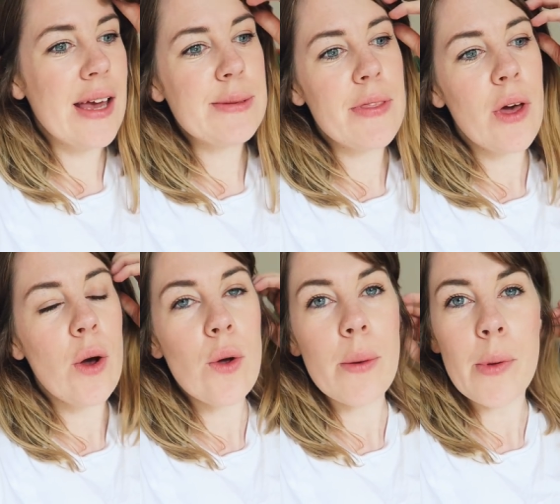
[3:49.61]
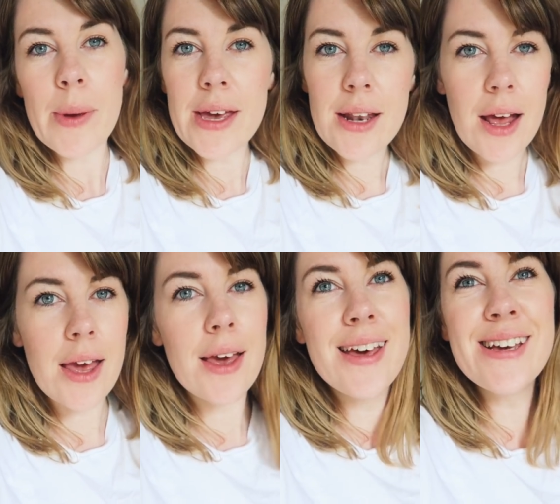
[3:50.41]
I spent the whole, I'm a bit like